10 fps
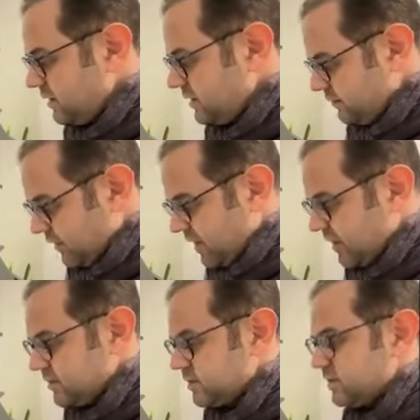First.
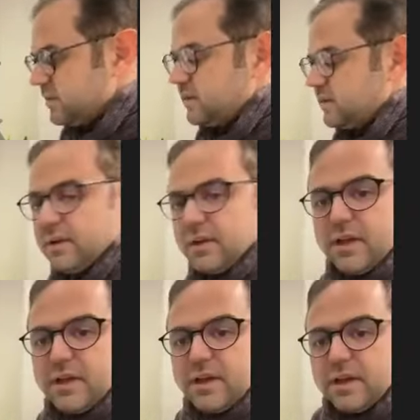
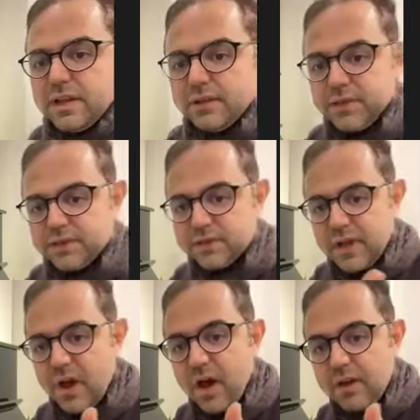That means
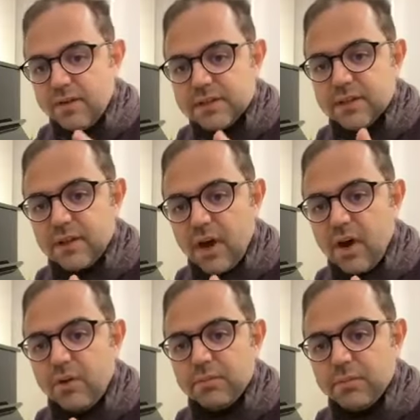always the
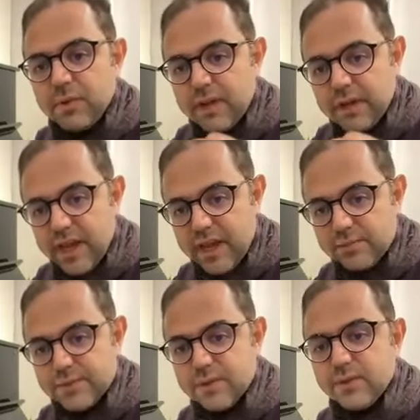thumb comes
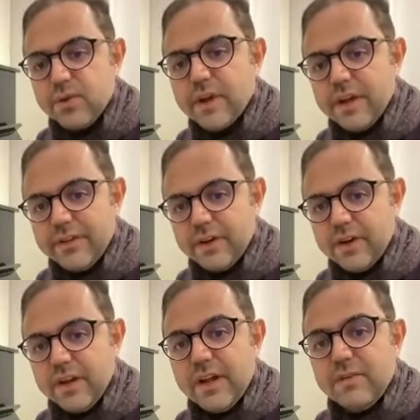
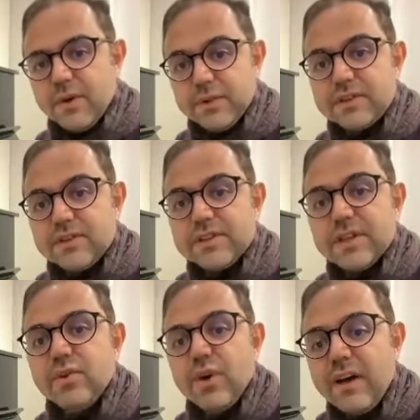together. From this
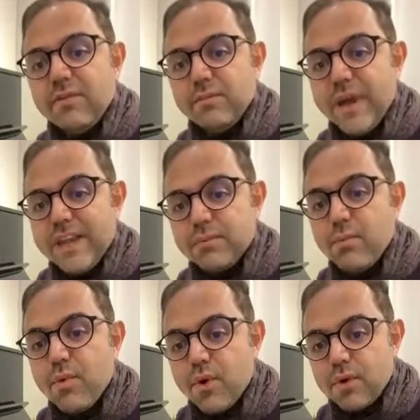reason, you have make
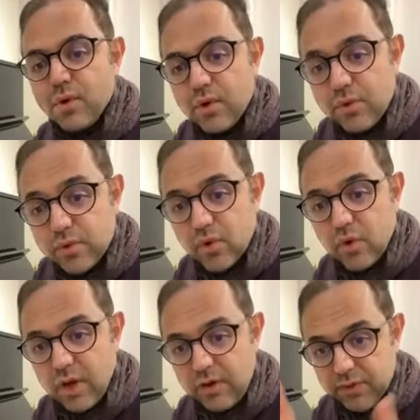more
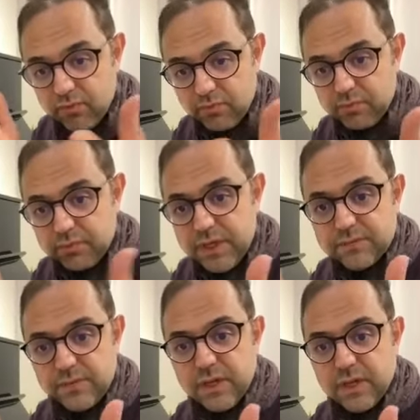control of this
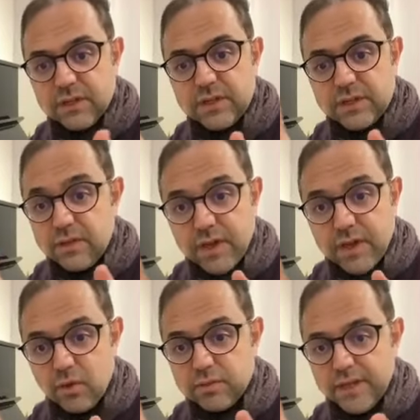finger, this
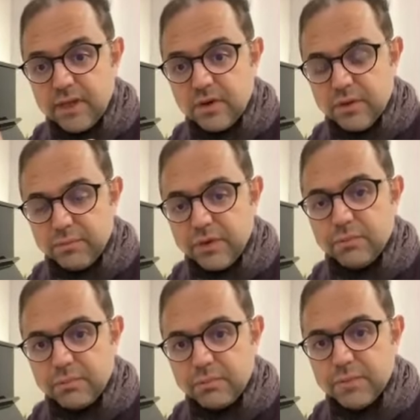difficult finger in
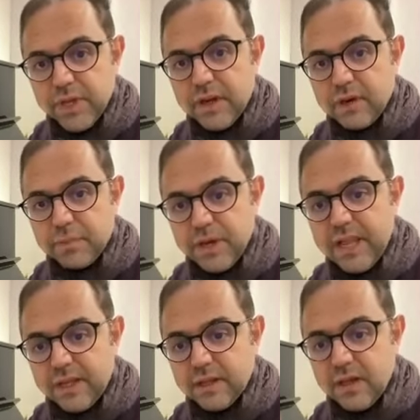piano
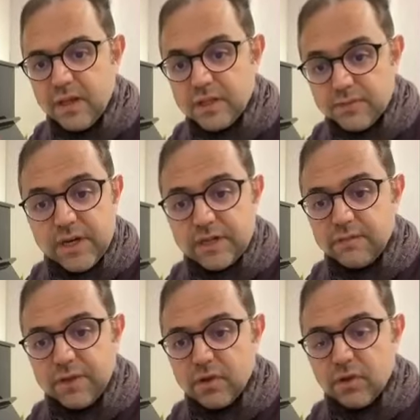playing. It's very
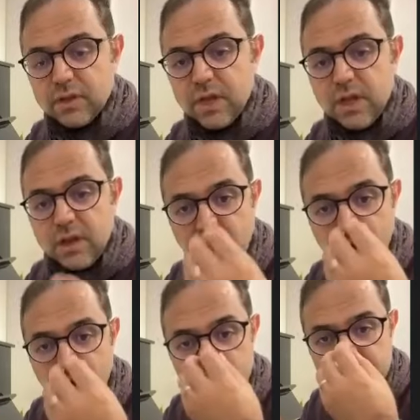difficult.
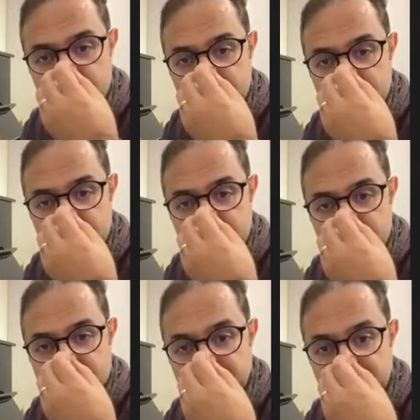Always the pianists
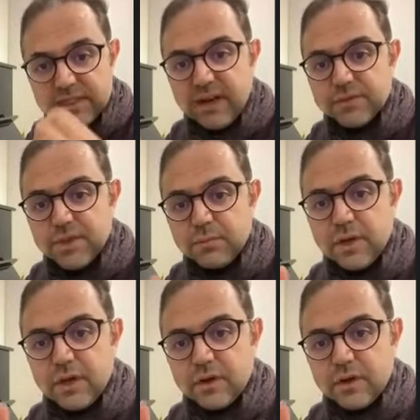have some